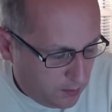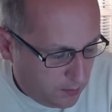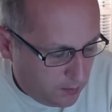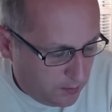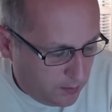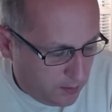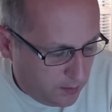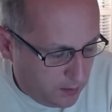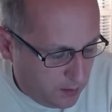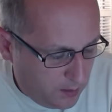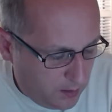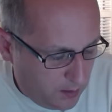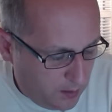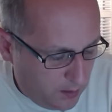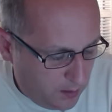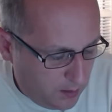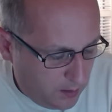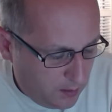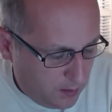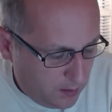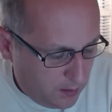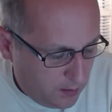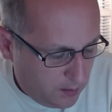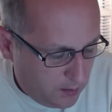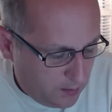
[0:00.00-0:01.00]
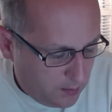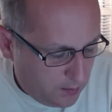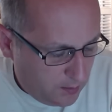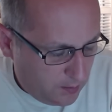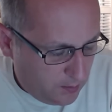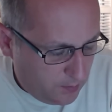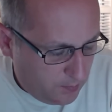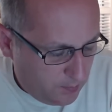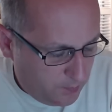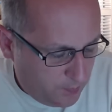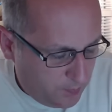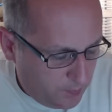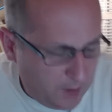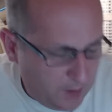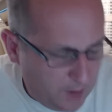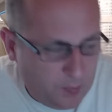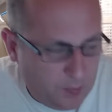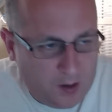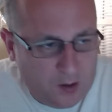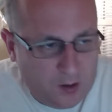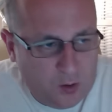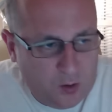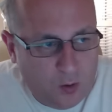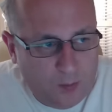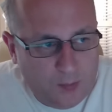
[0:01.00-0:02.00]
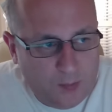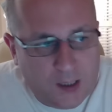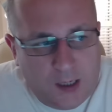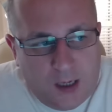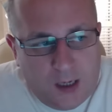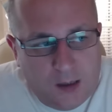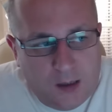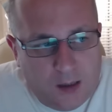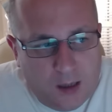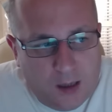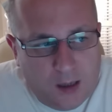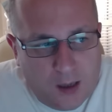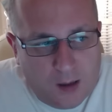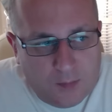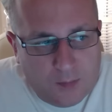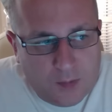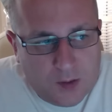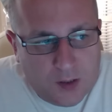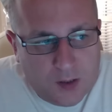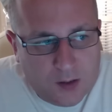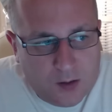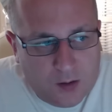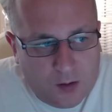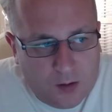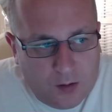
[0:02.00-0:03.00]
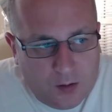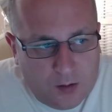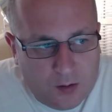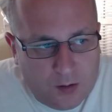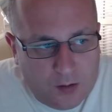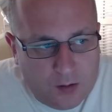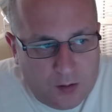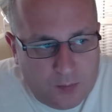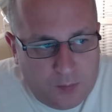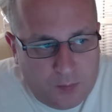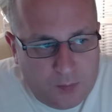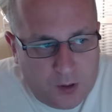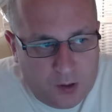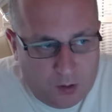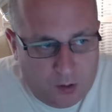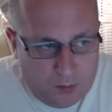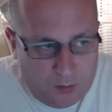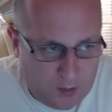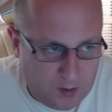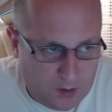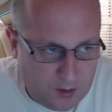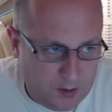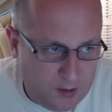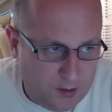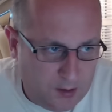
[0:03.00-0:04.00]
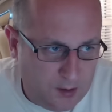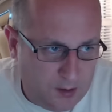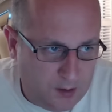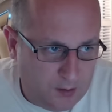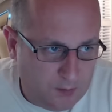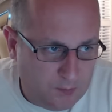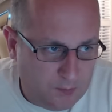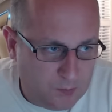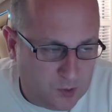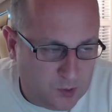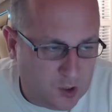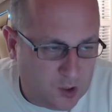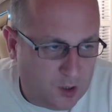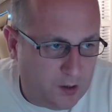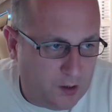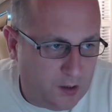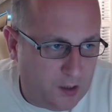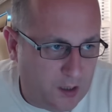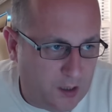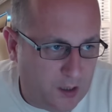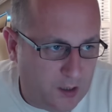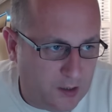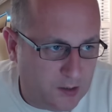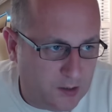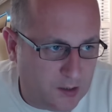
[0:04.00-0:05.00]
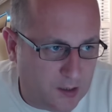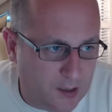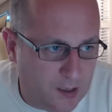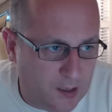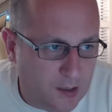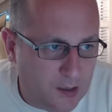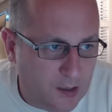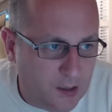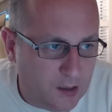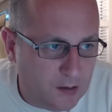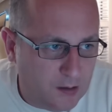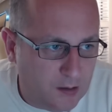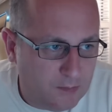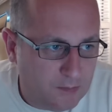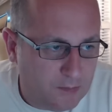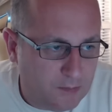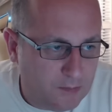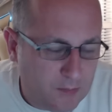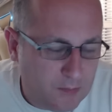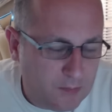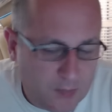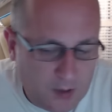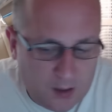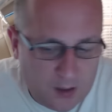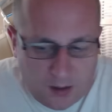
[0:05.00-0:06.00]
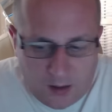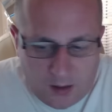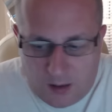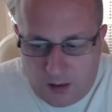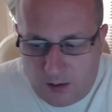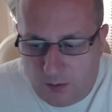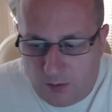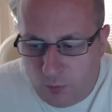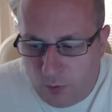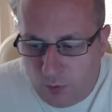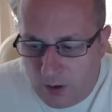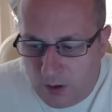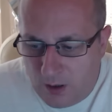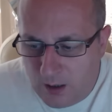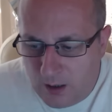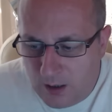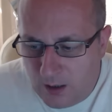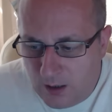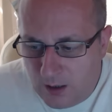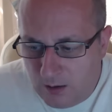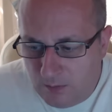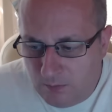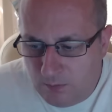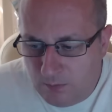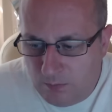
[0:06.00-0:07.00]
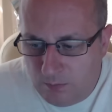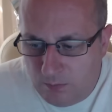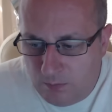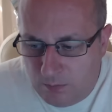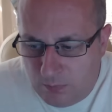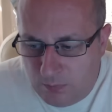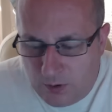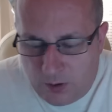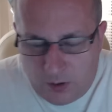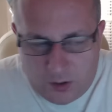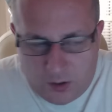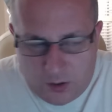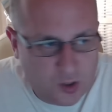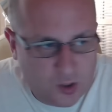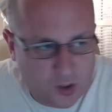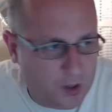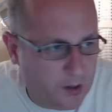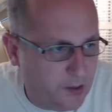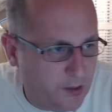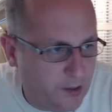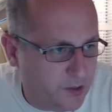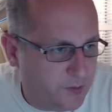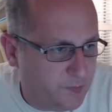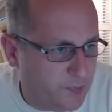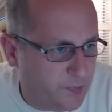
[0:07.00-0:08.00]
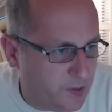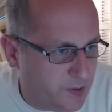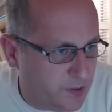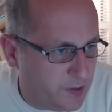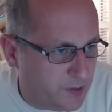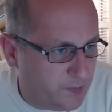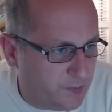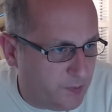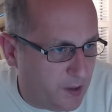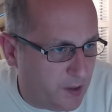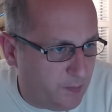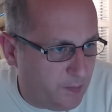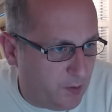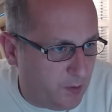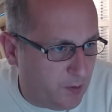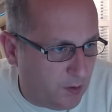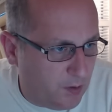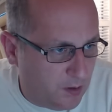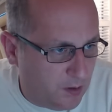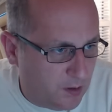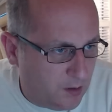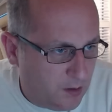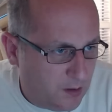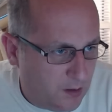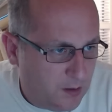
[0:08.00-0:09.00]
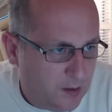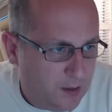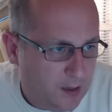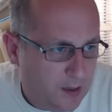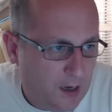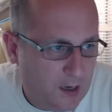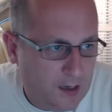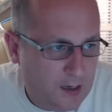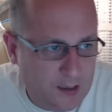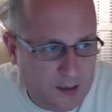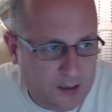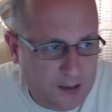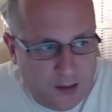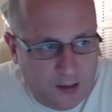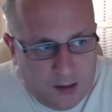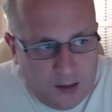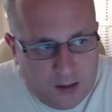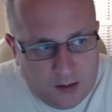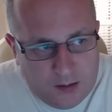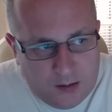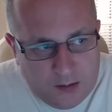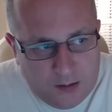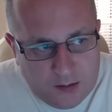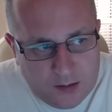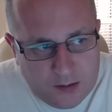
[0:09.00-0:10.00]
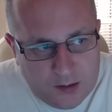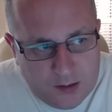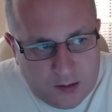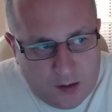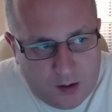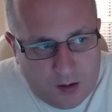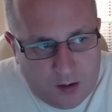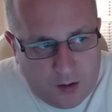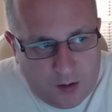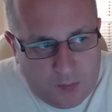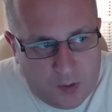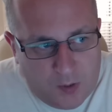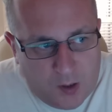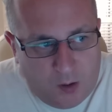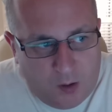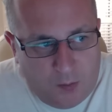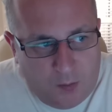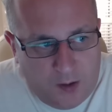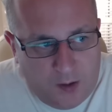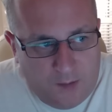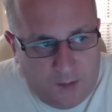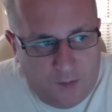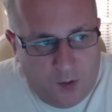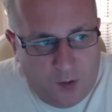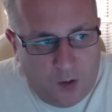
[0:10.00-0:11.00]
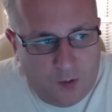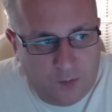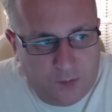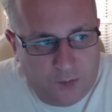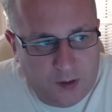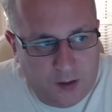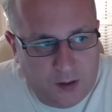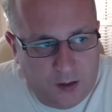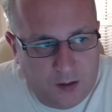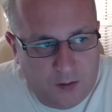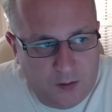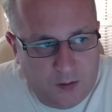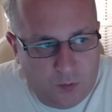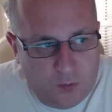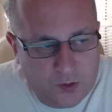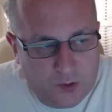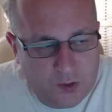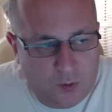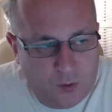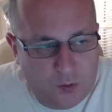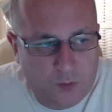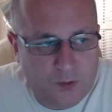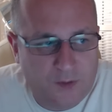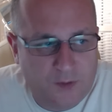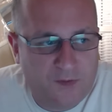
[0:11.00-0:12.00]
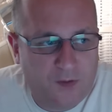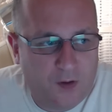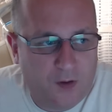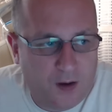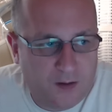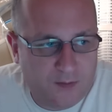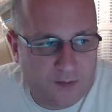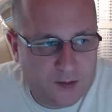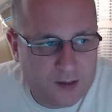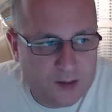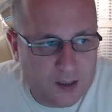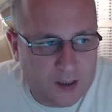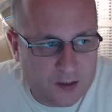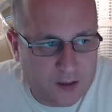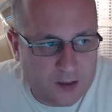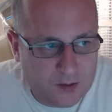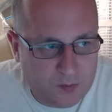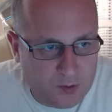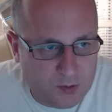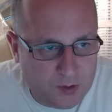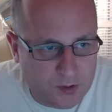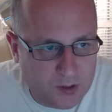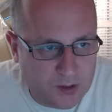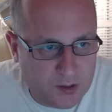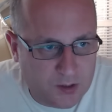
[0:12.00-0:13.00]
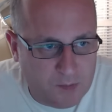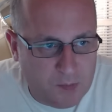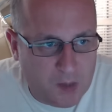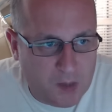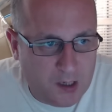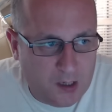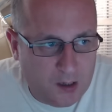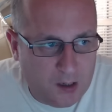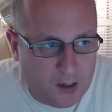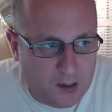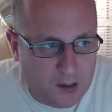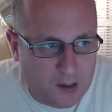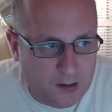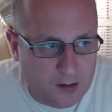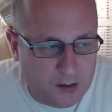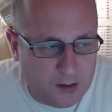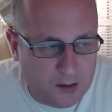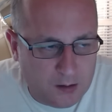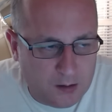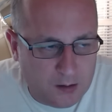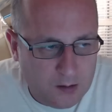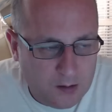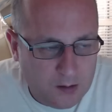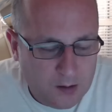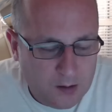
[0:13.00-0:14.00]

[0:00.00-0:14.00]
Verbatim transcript: The people that are normally kidnapped are predominantly Chinese and Indian, uh, where the Chinese business people and Indians are predominantly involved in what's called the 5-6, which is the money lending